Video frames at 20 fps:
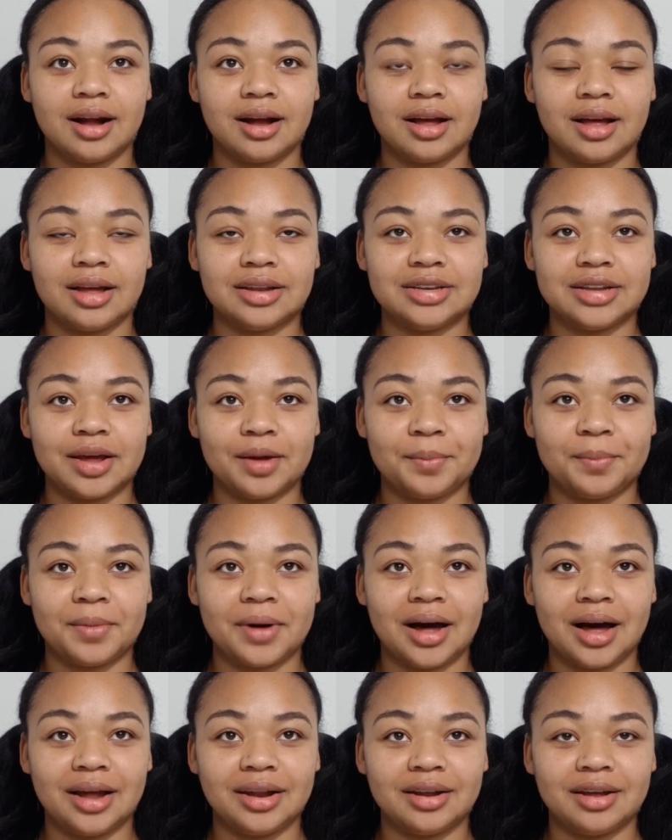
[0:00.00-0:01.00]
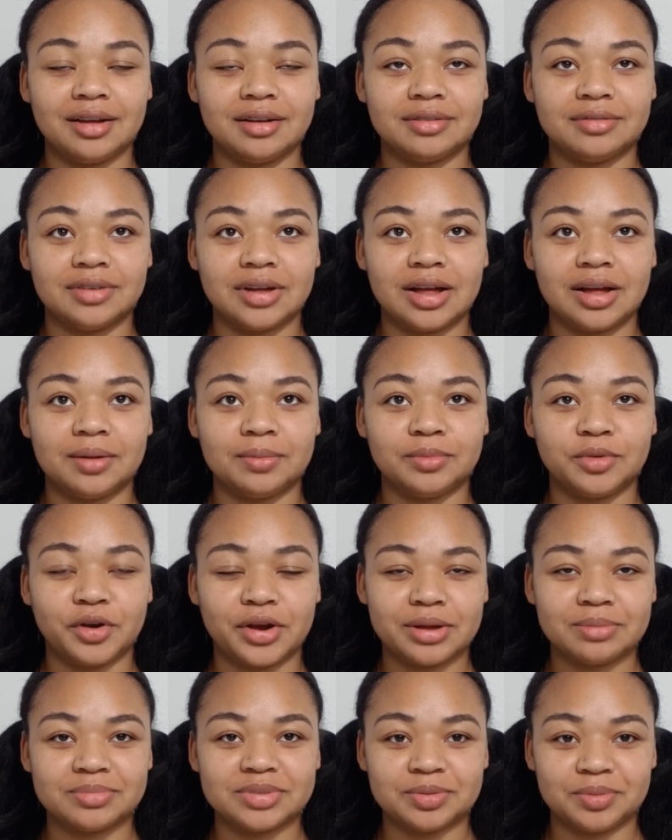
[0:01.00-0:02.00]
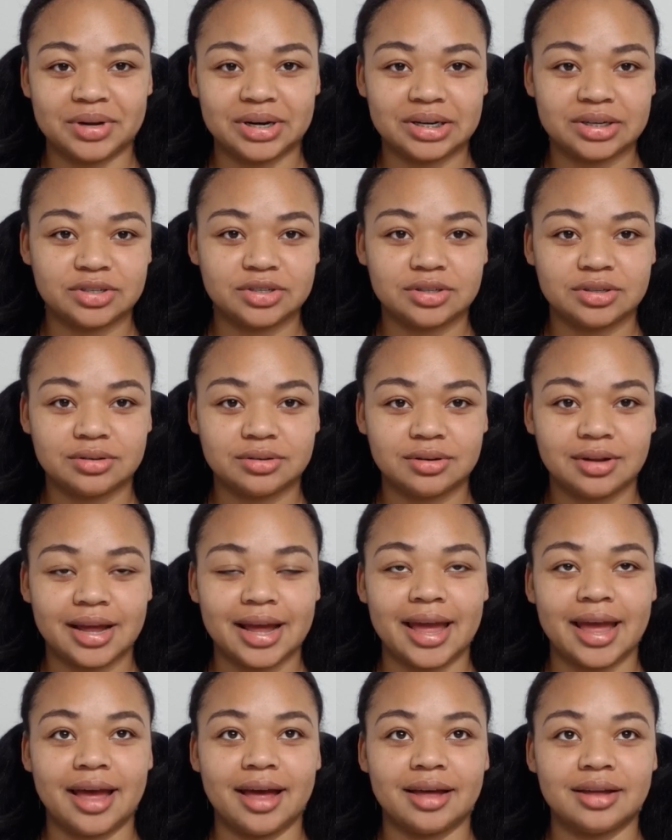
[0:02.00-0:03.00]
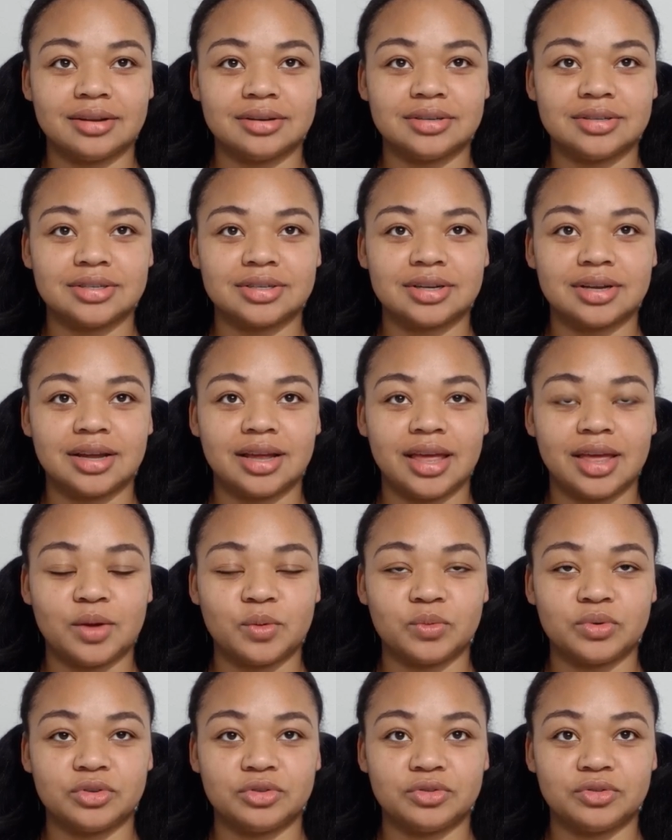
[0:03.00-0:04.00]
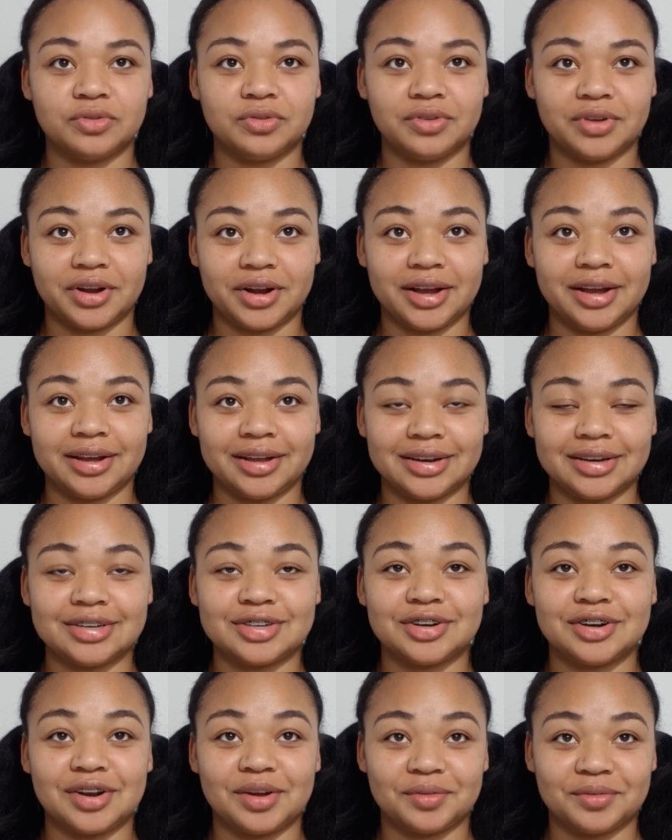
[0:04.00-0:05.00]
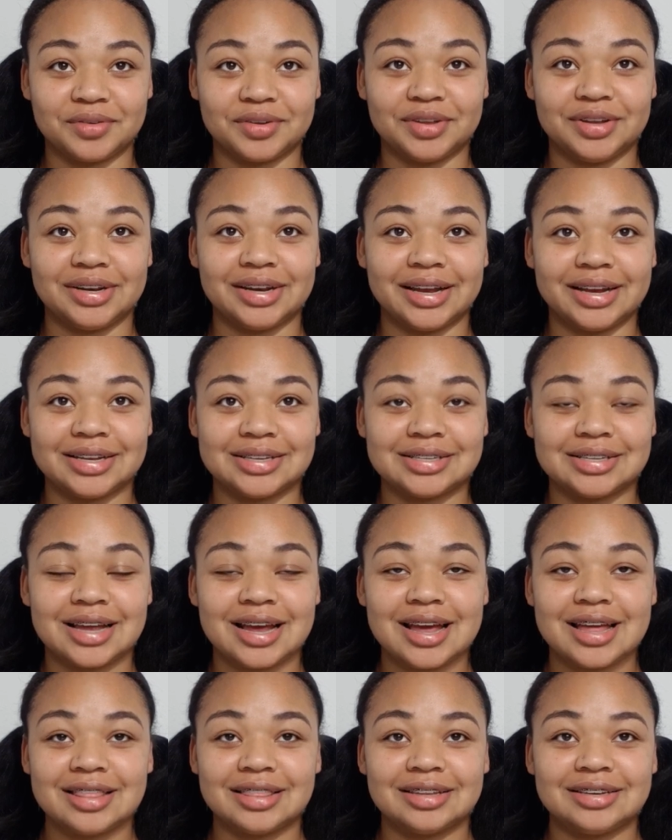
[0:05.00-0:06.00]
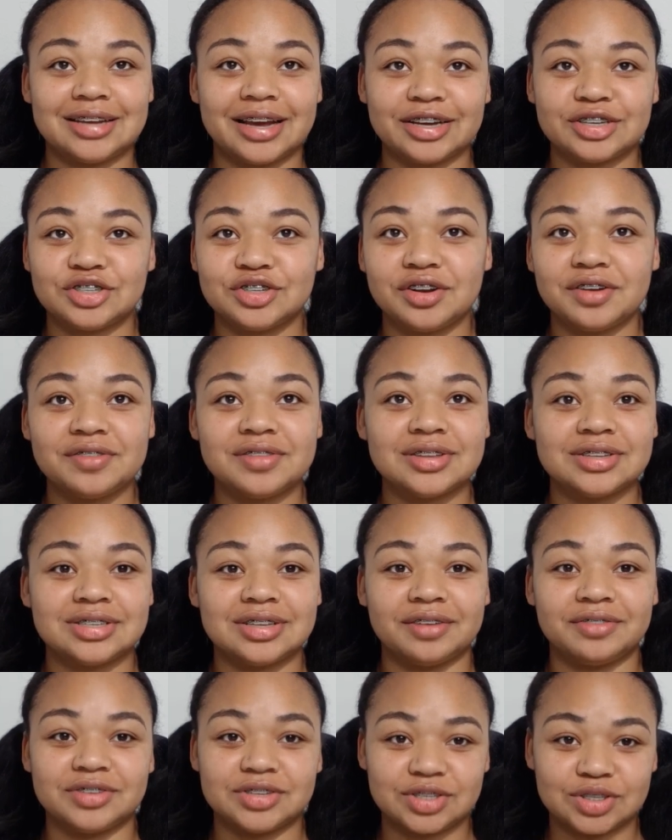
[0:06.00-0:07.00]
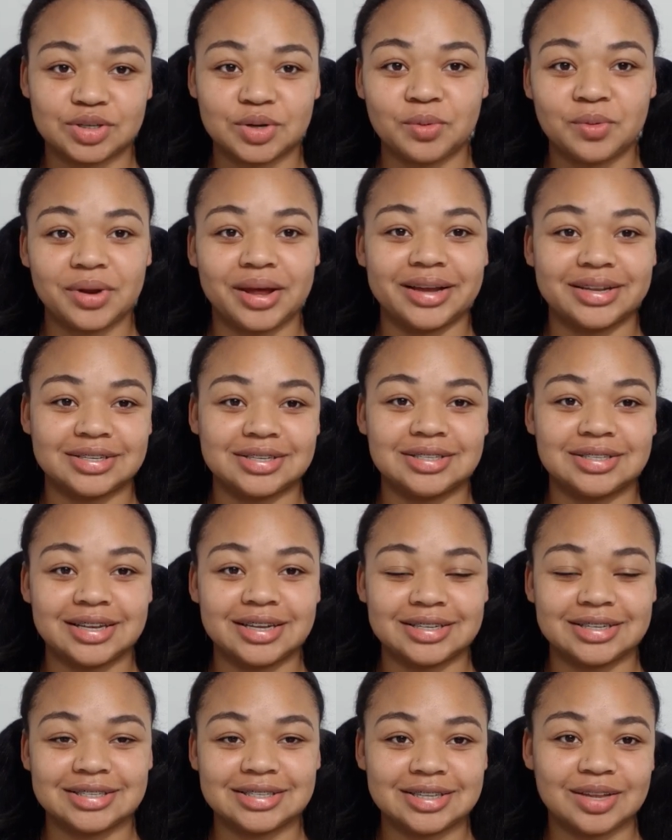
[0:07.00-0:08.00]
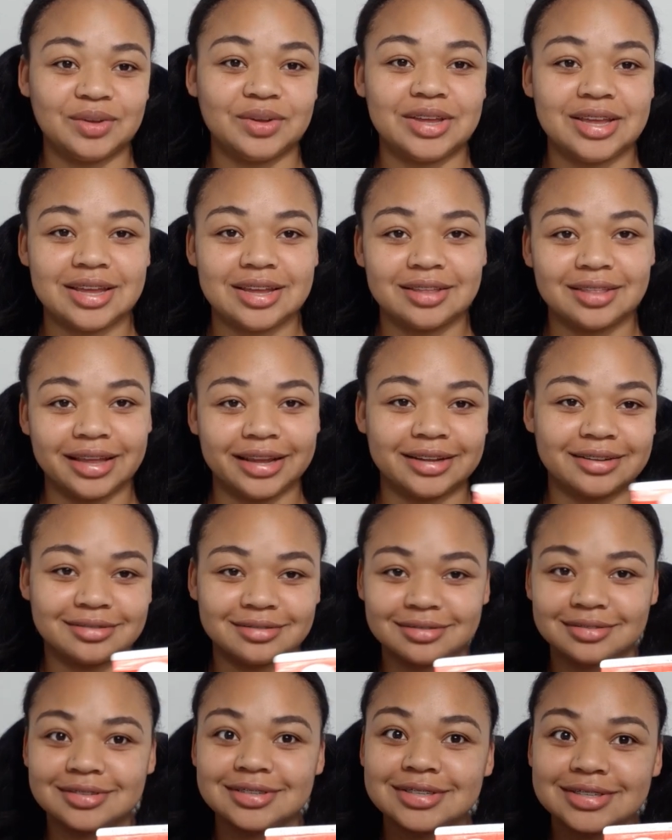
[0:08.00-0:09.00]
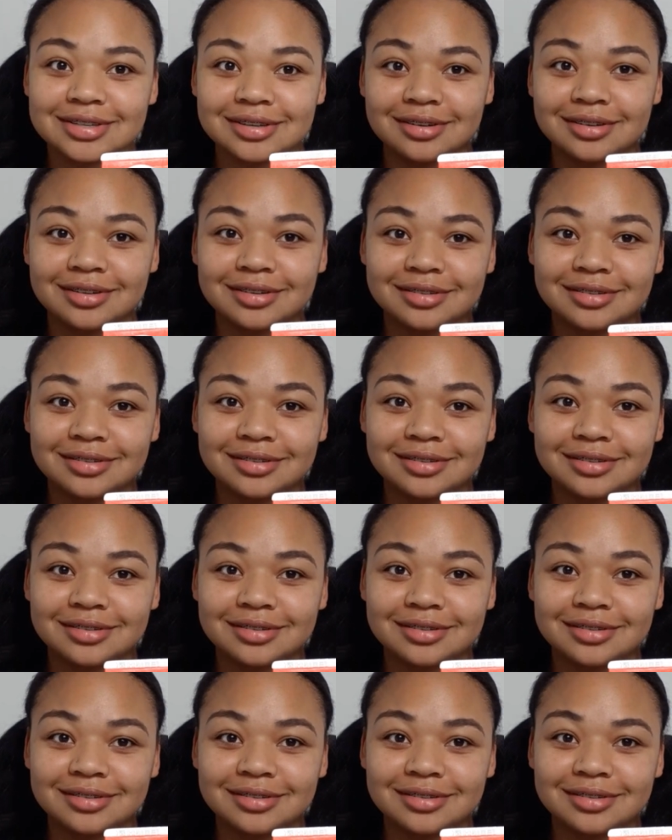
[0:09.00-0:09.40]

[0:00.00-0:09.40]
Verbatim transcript: a, a pot of um, cream spinach and it was very good. It turned out really nice. The texture of this stuff is so nice. It's like silky, like silk,